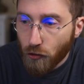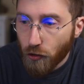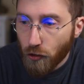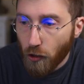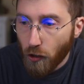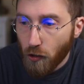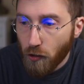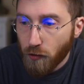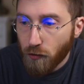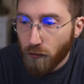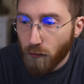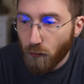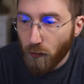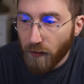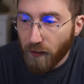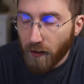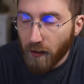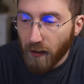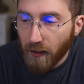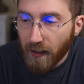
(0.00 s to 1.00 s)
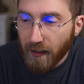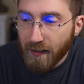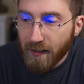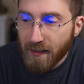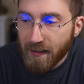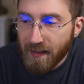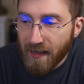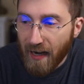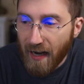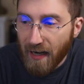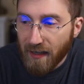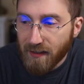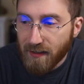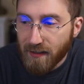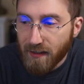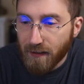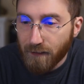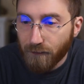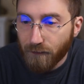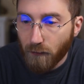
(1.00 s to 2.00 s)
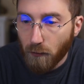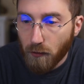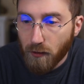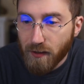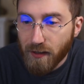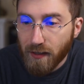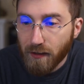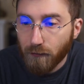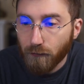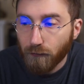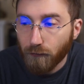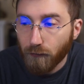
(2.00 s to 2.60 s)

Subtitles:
charged with collecting taxes and enforcing